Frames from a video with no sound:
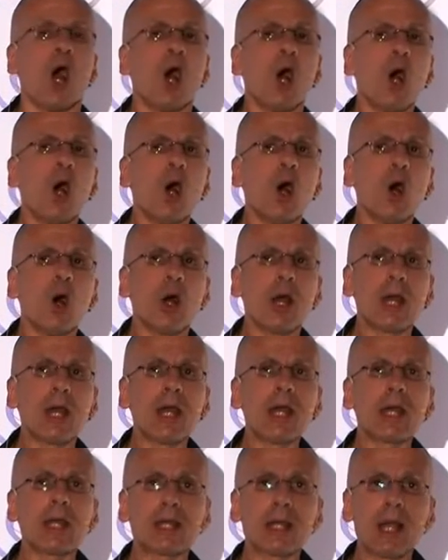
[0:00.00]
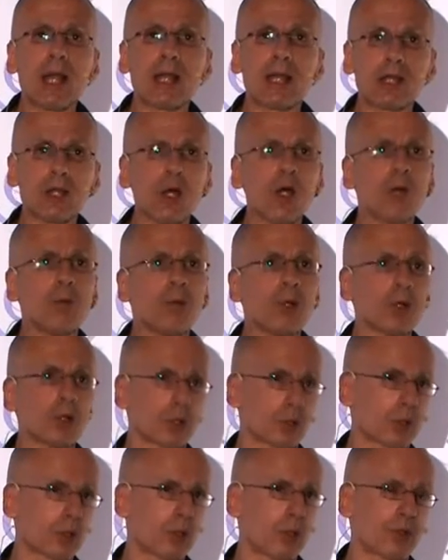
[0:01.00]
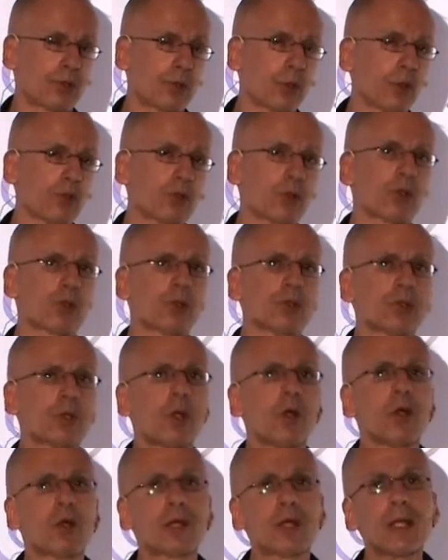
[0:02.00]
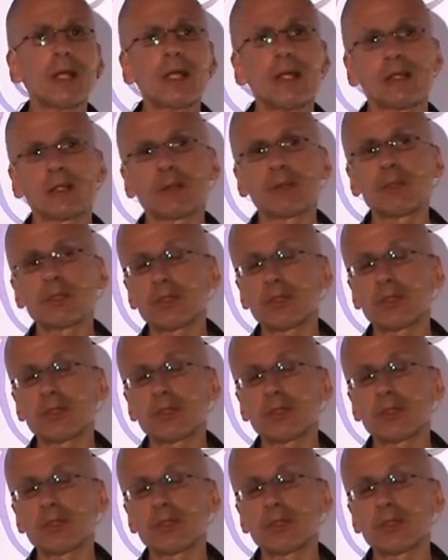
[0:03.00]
uh, a, a, global social control grid,